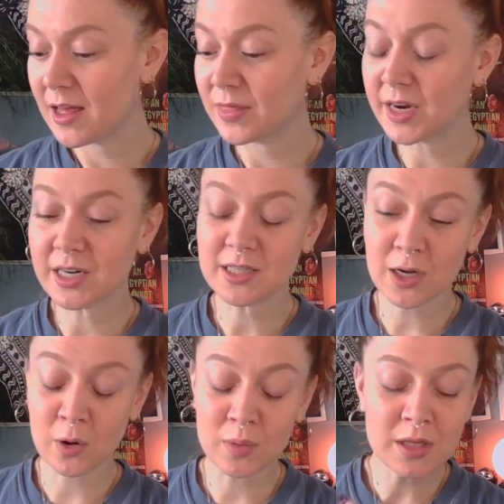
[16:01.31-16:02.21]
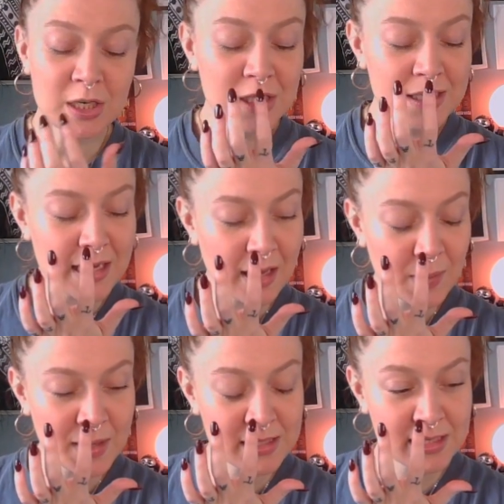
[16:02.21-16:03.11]
There's a religious
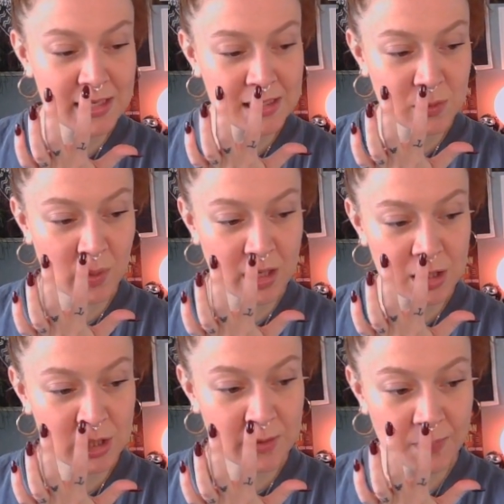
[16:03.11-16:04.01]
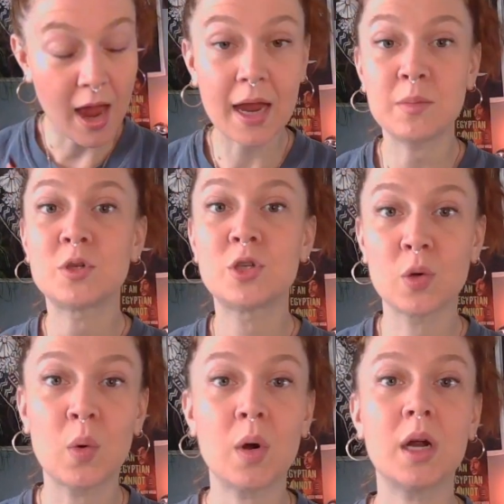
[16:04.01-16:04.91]
element to this, which I'm
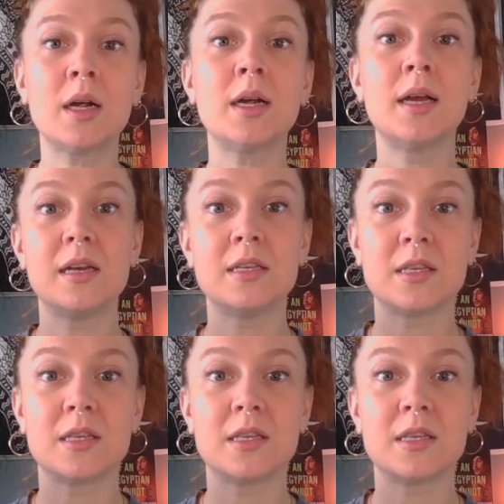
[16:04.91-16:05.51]
sure is a